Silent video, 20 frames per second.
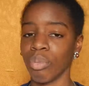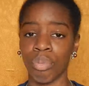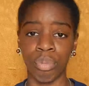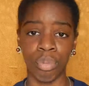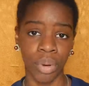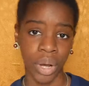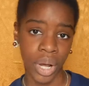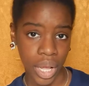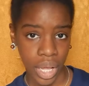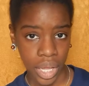
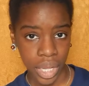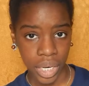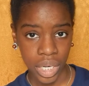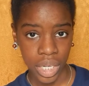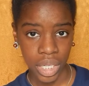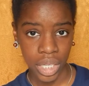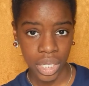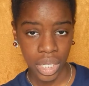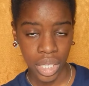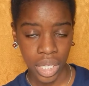bun
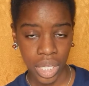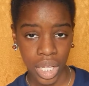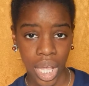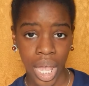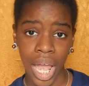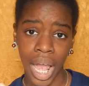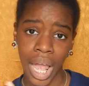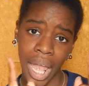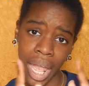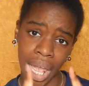
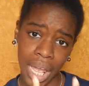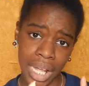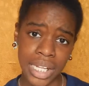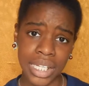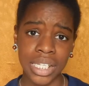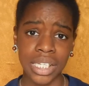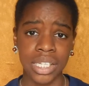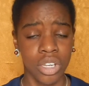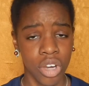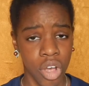
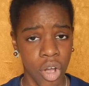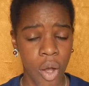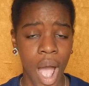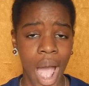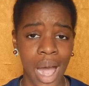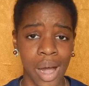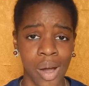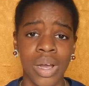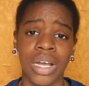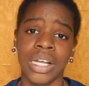and know
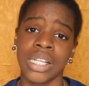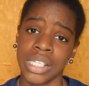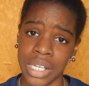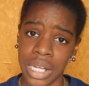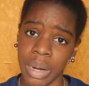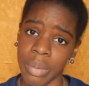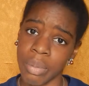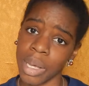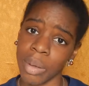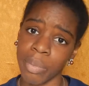how it's going
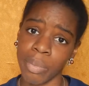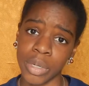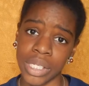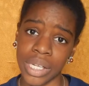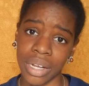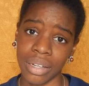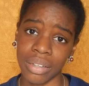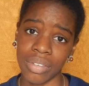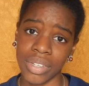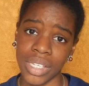to be a
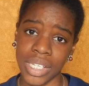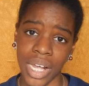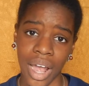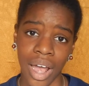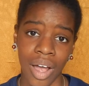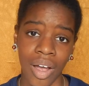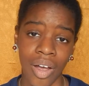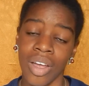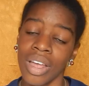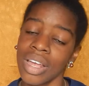protective
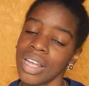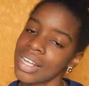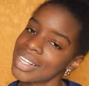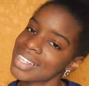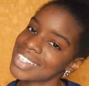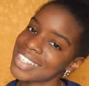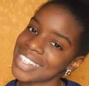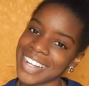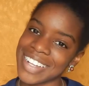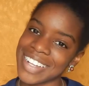style, stay